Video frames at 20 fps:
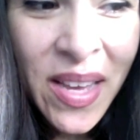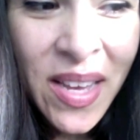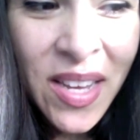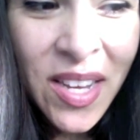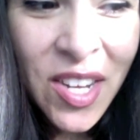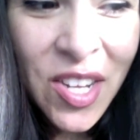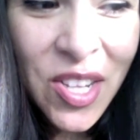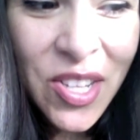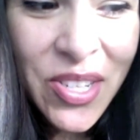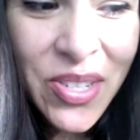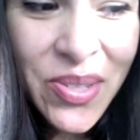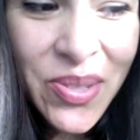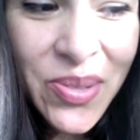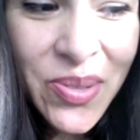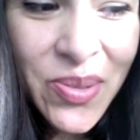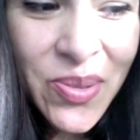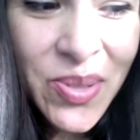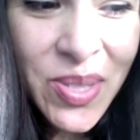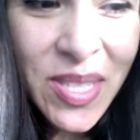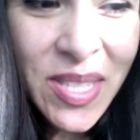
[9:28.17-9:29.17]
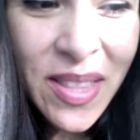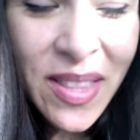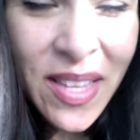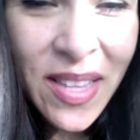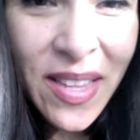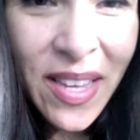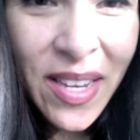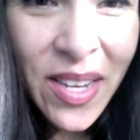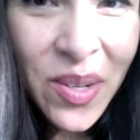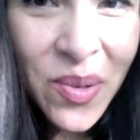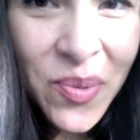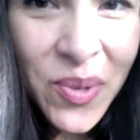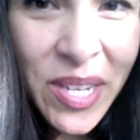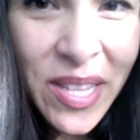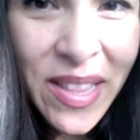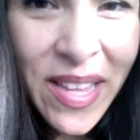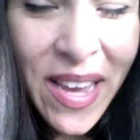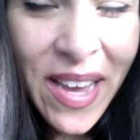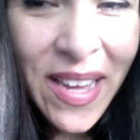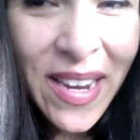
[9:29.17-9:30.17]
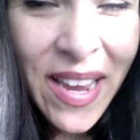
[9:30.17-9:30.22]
clues, then they can read that.